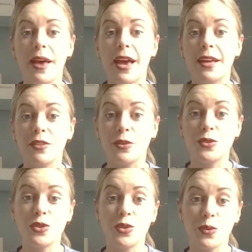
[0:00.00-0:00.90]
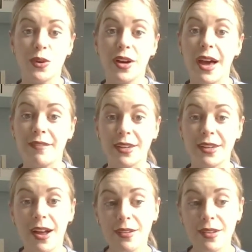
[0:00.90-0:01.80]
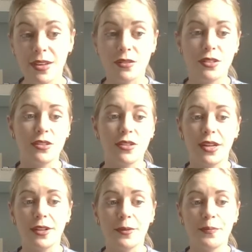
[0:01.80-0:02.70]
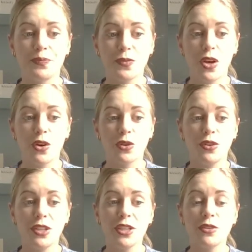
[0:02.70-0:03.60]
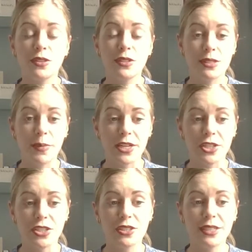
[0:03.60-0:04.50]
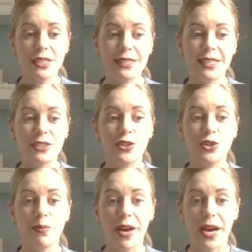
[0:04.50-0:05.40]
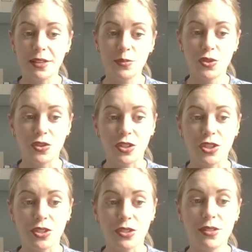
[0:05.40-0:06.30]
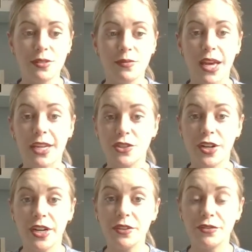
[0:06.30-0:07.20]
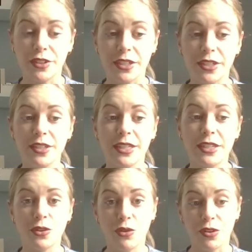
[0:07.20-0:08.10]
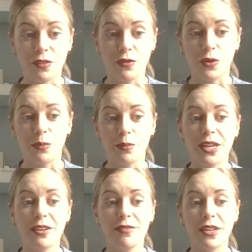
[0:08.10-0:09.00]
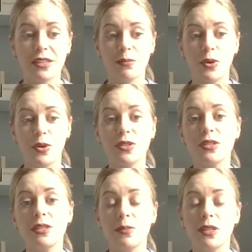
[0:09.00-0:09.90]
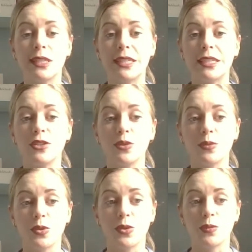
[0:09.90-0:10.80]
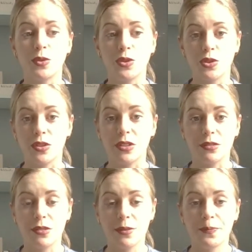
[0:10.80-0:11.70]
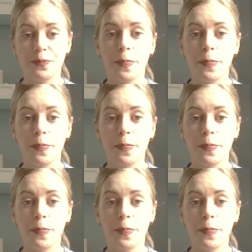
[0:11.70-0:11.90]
and those who are having an unhealthy diet. Chronic constipation can lead to bowel obstructions, and diarrhea in a chronic form can affect the person's ability to absorb nutrients.